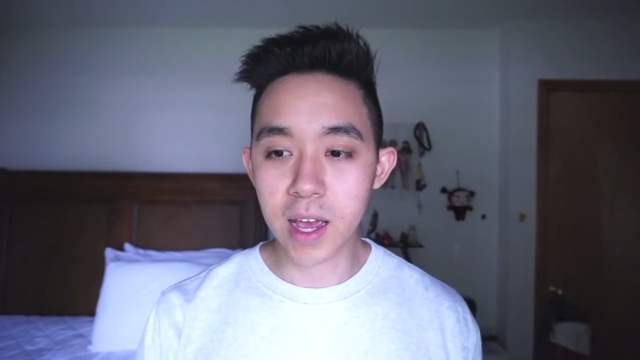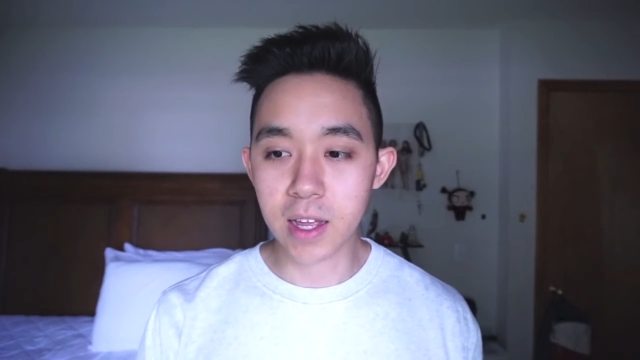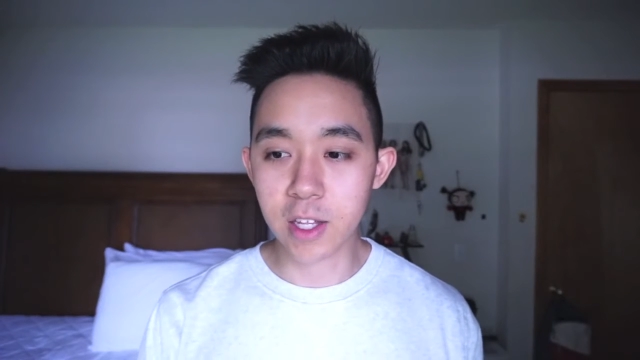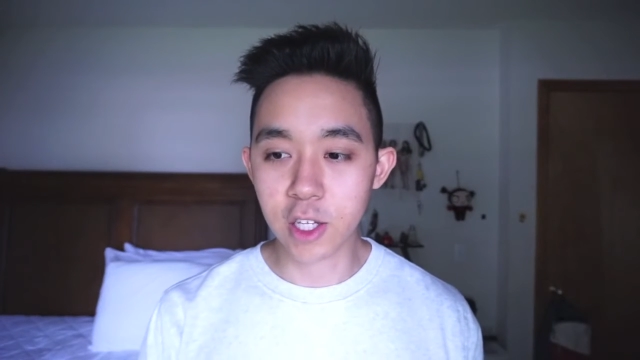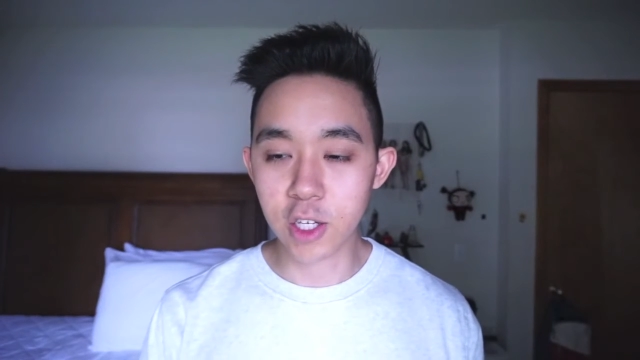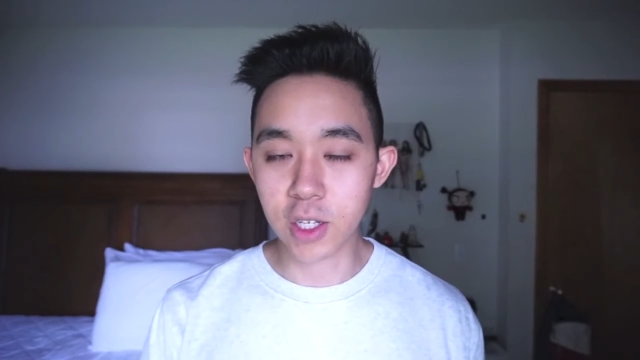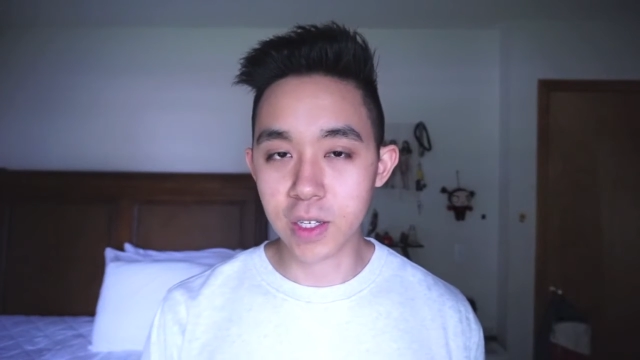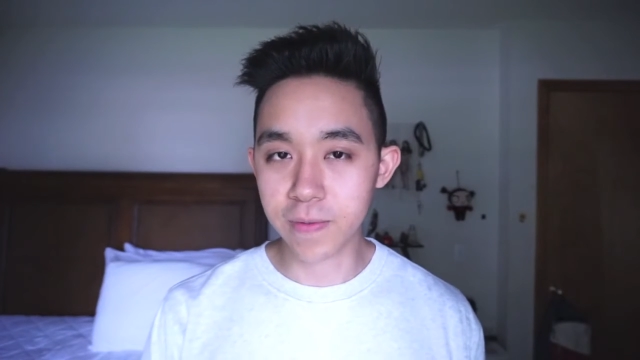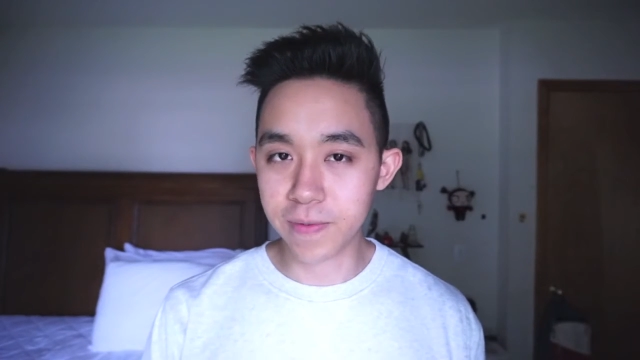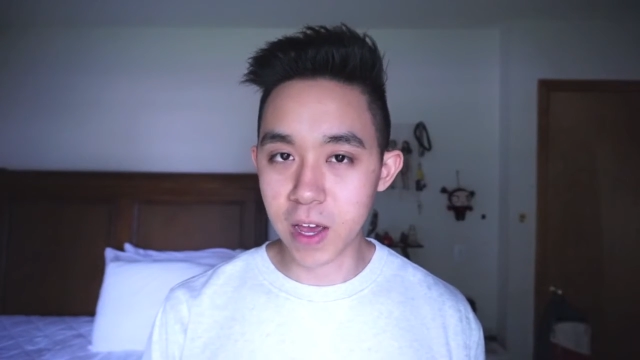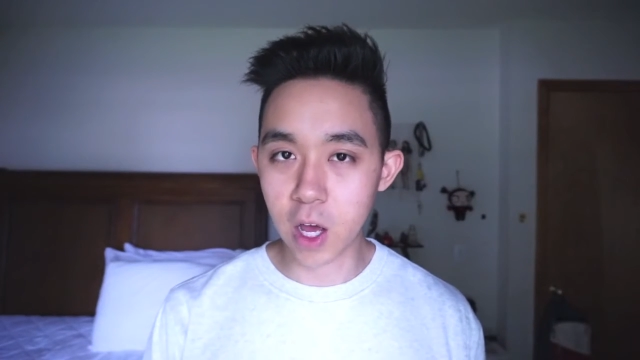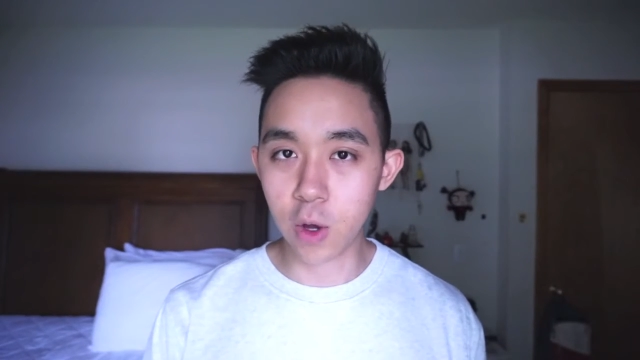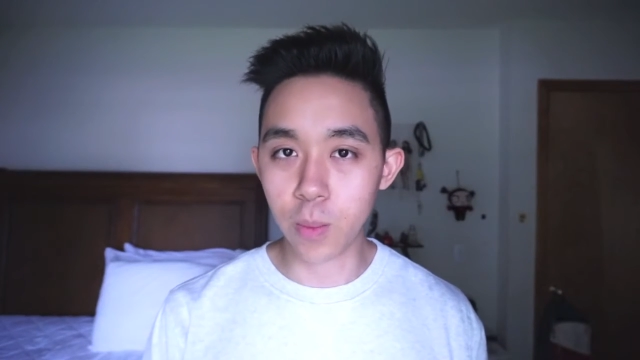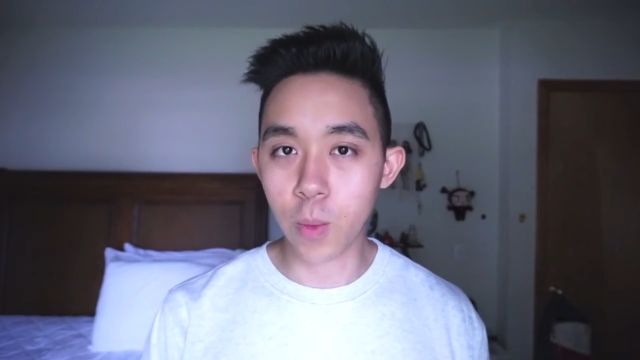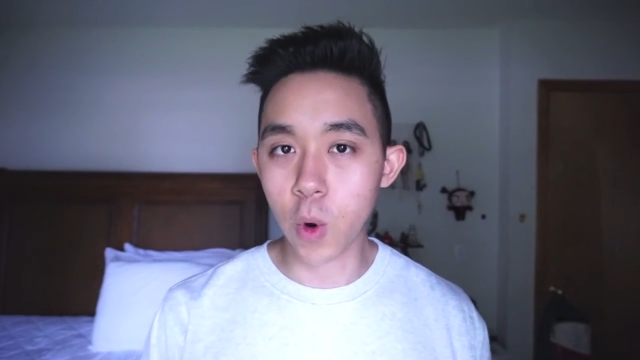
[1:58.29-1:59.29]
and she just
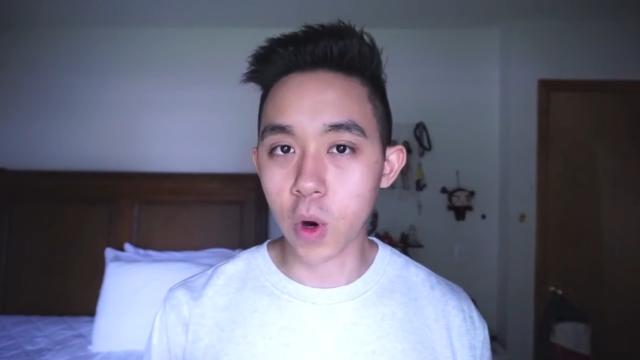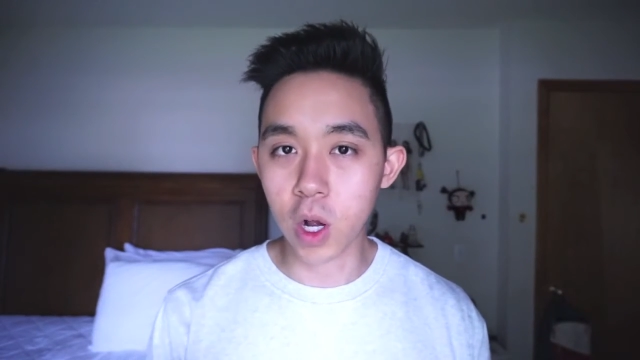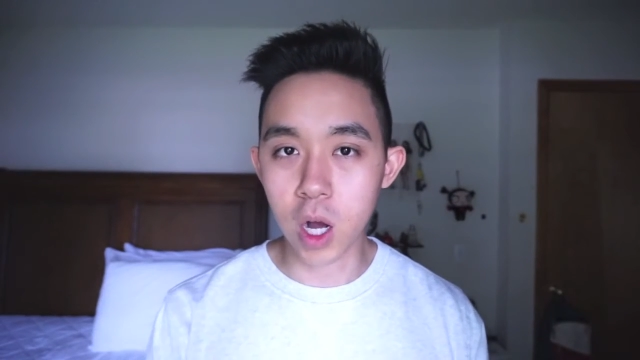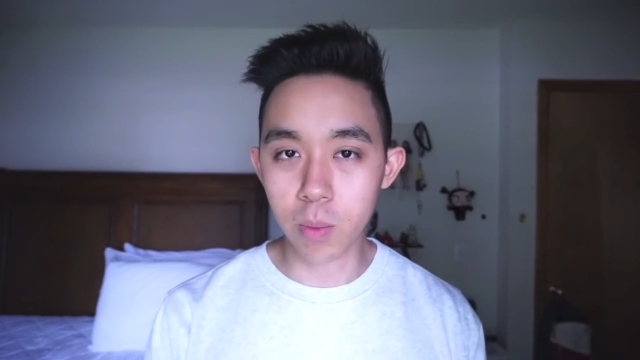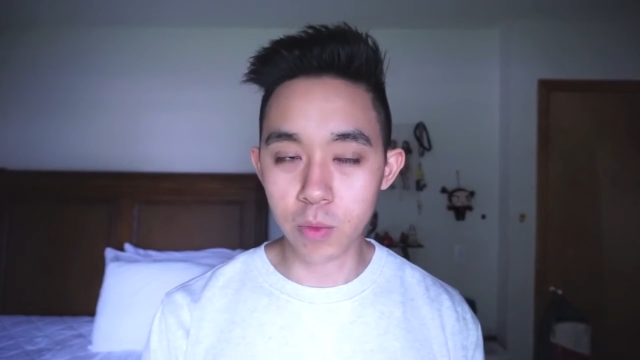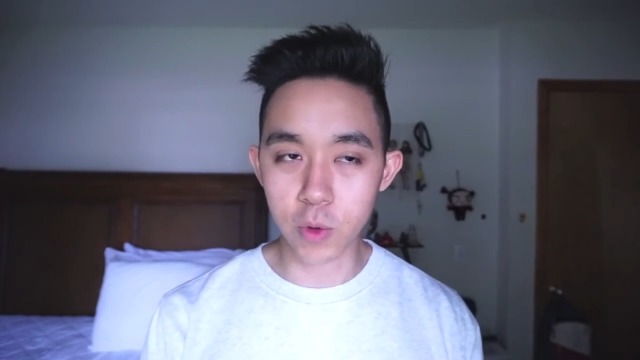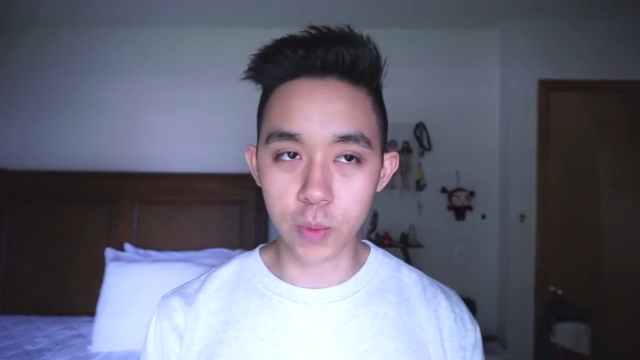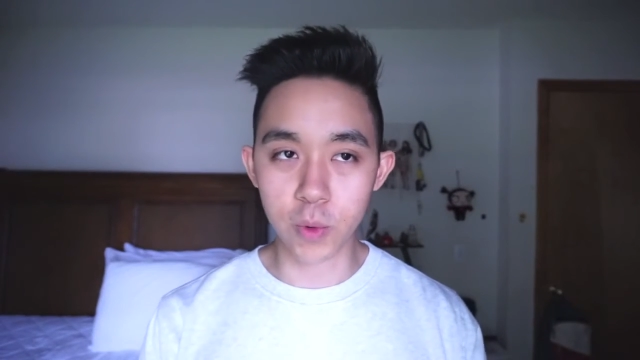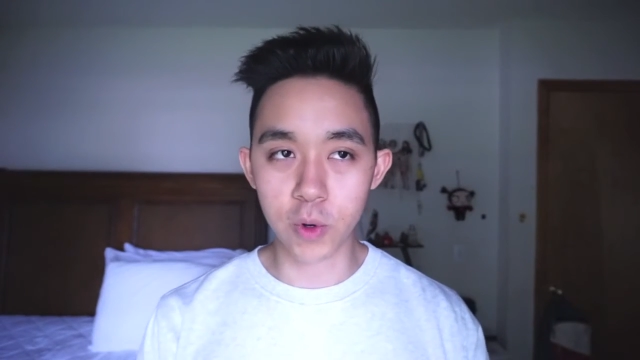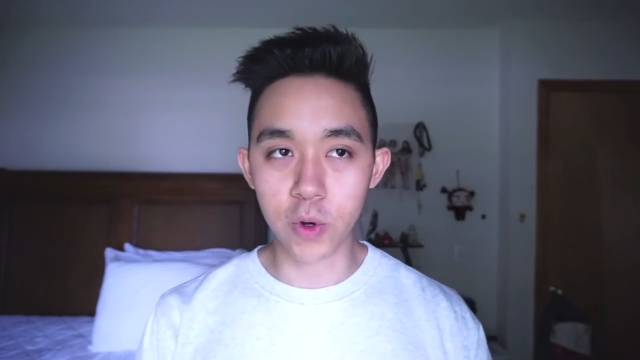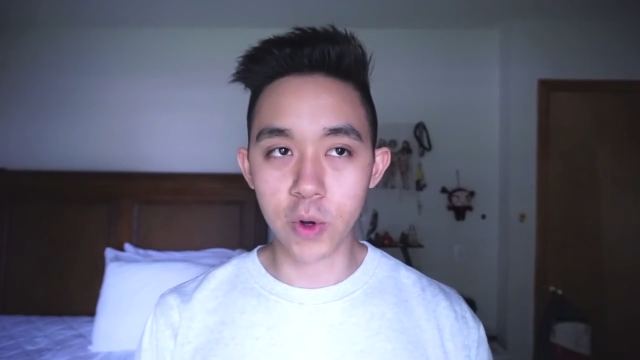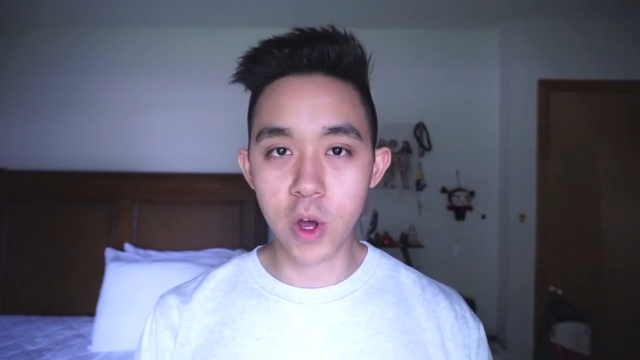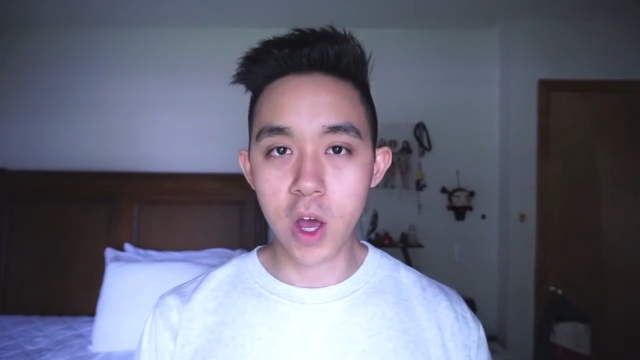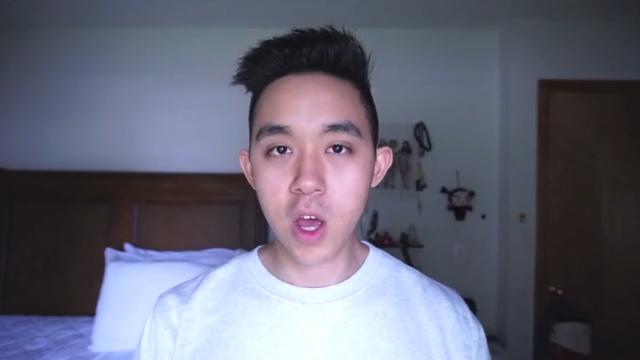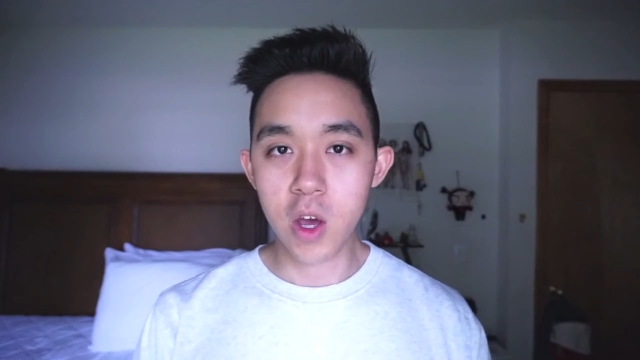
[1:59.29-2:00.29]
felt more
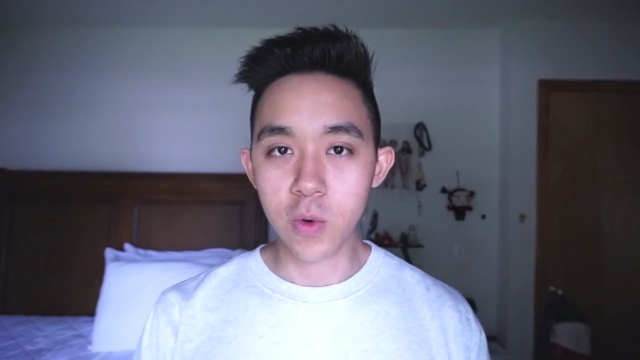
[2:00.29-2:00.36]
comfortable